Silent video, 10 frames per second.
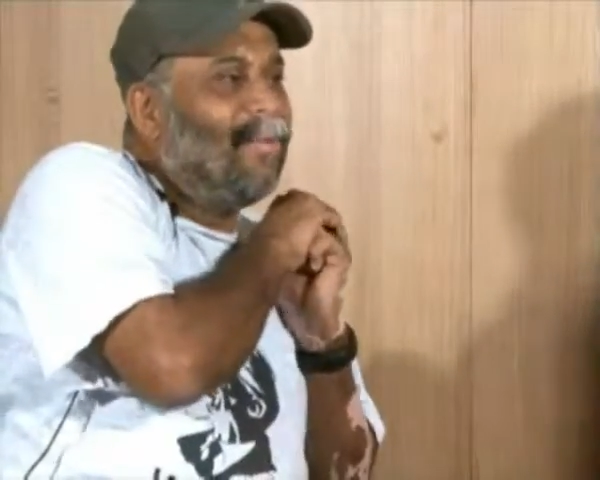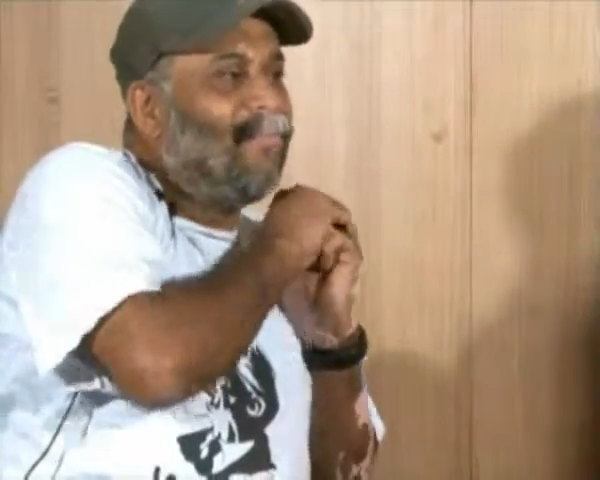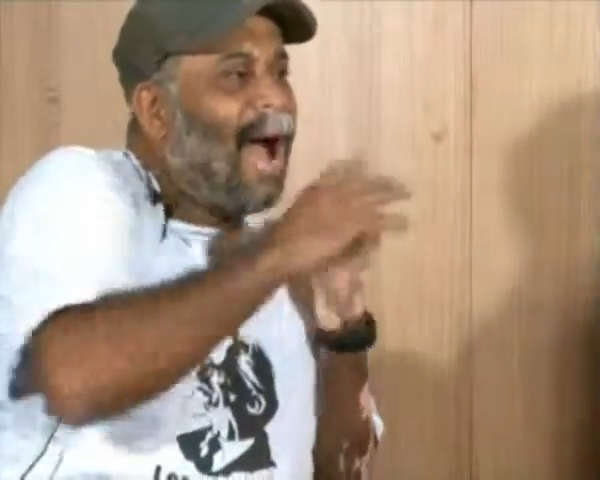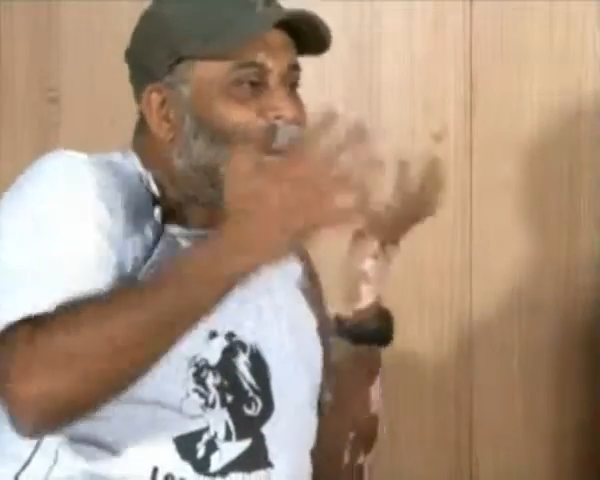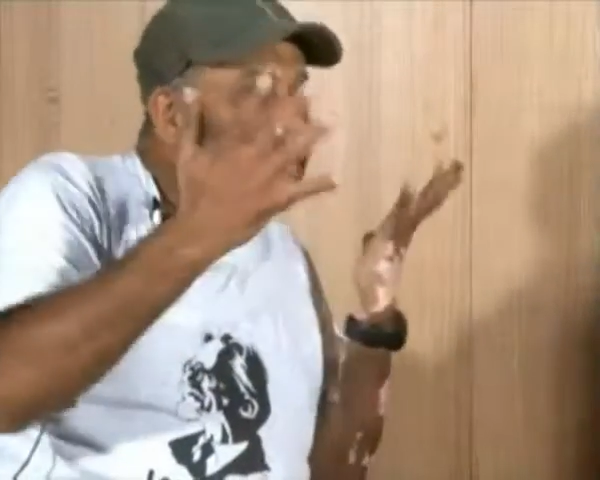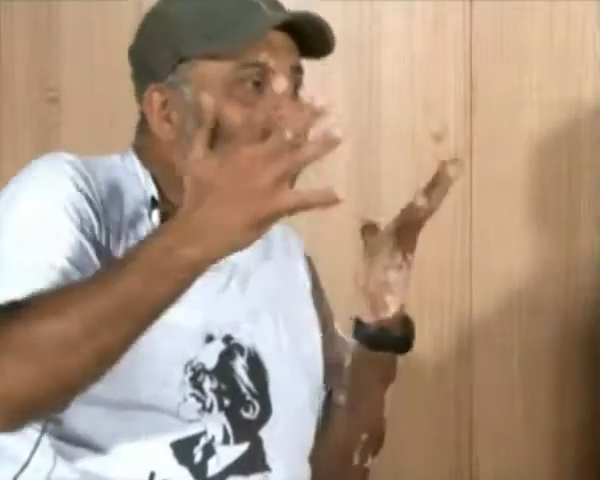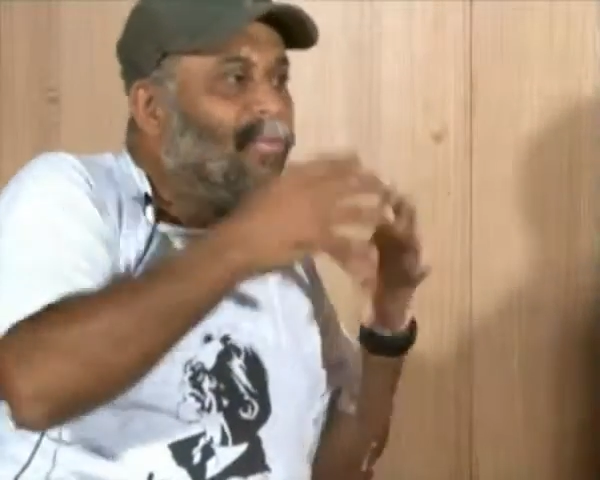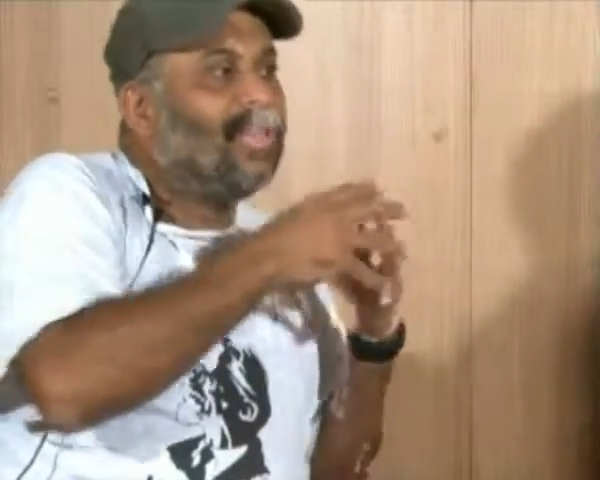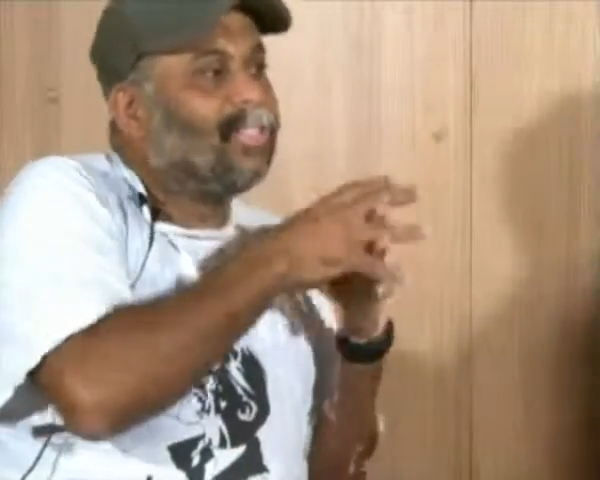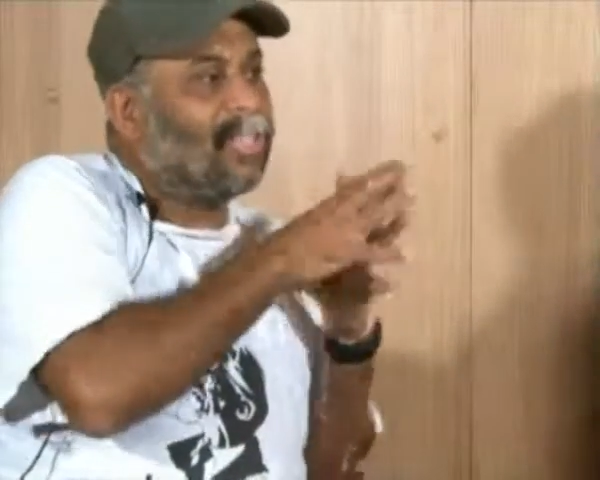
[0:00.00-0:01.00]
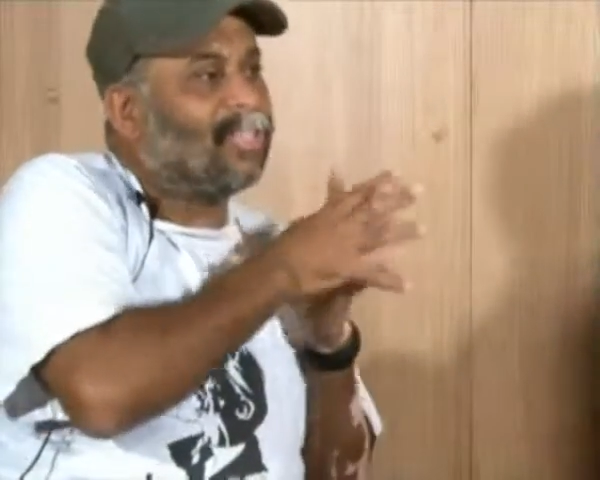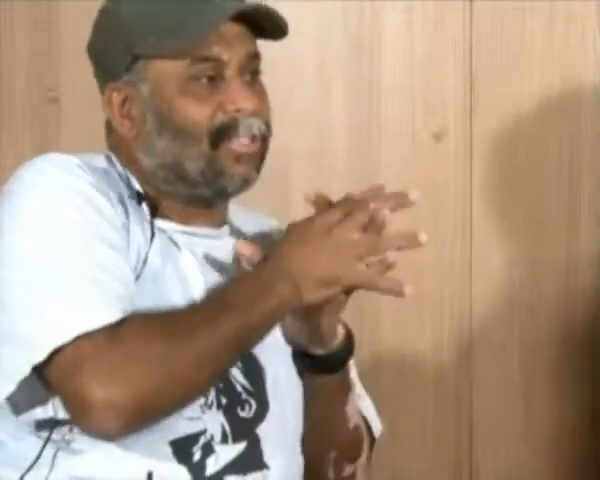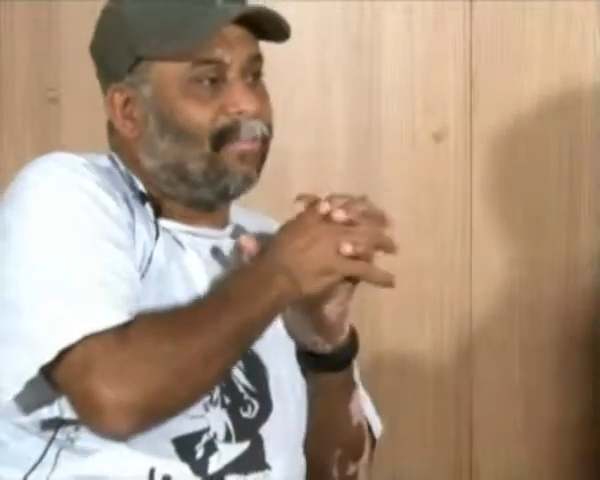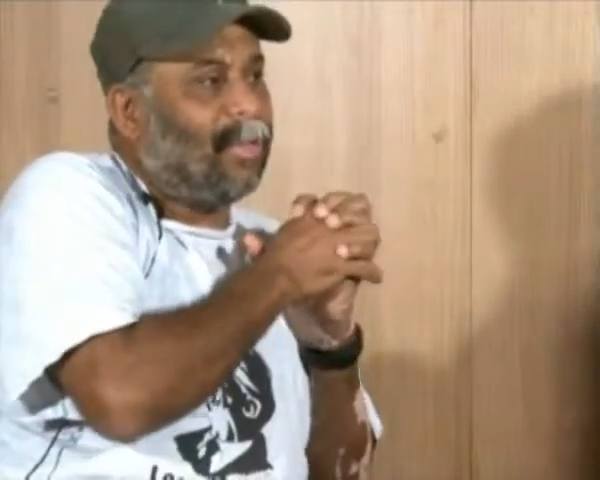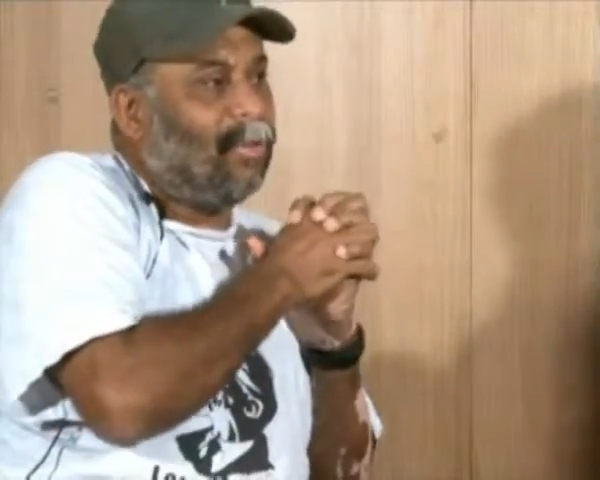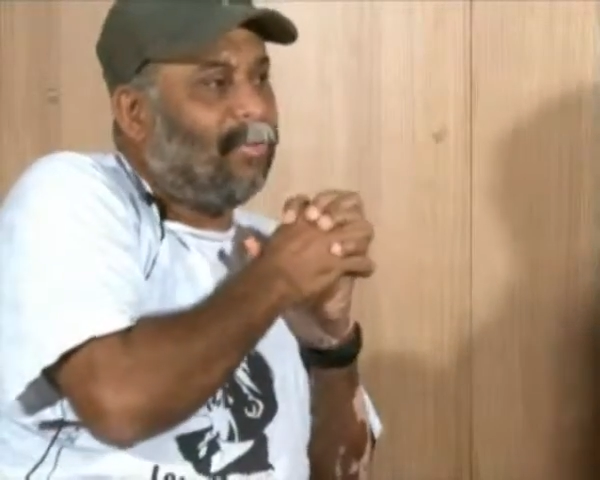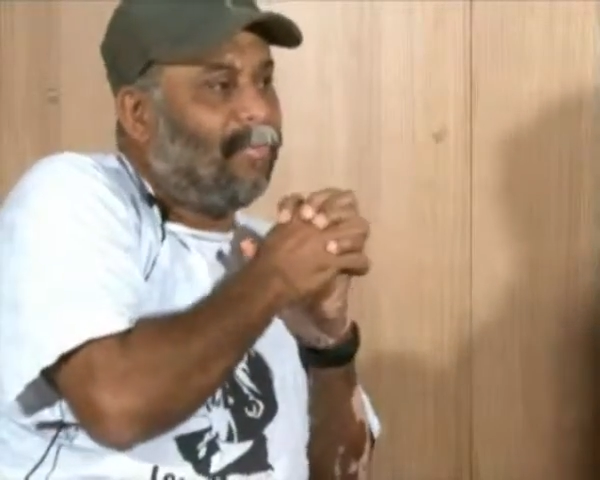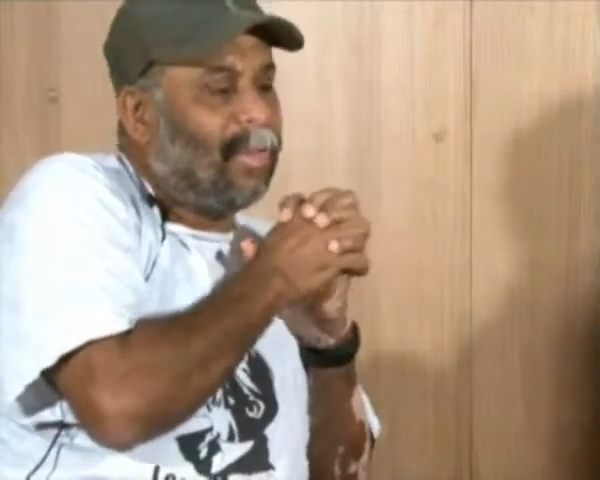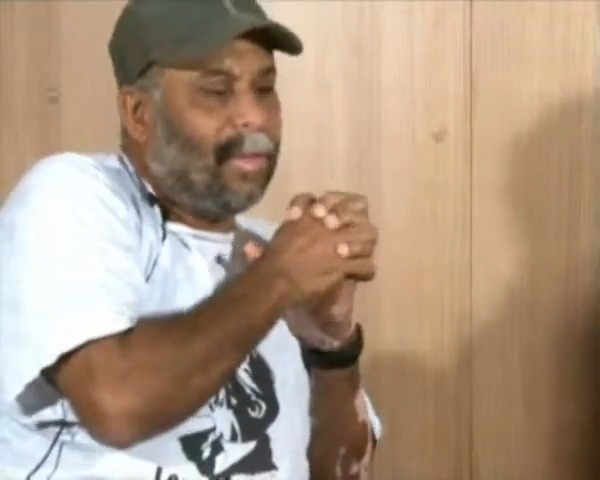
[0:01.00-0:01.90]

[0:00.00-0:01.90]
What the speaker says: Market-driven system, you know.